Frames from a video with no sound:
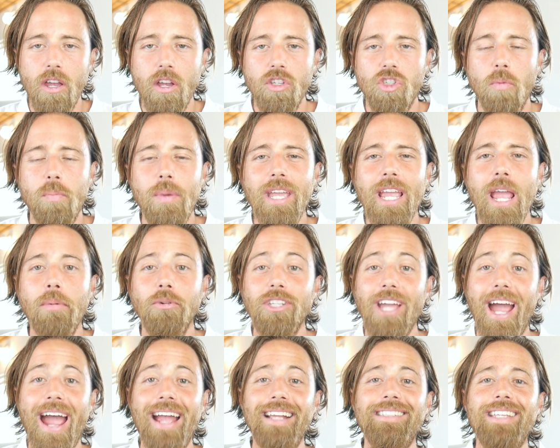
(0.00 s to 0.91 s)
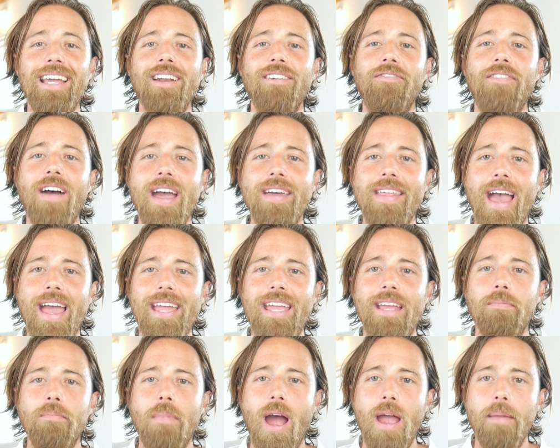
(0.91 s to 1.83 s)
So being able to identify that
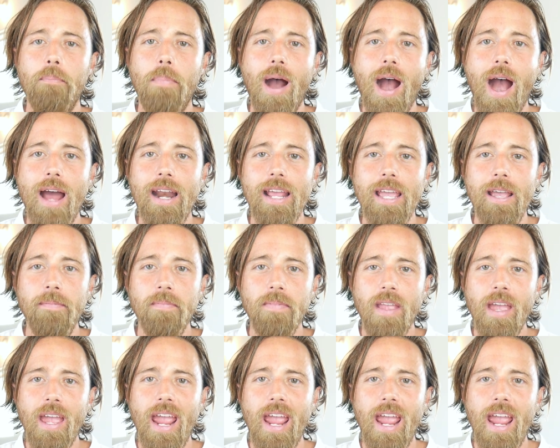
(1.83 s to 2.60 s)
in my body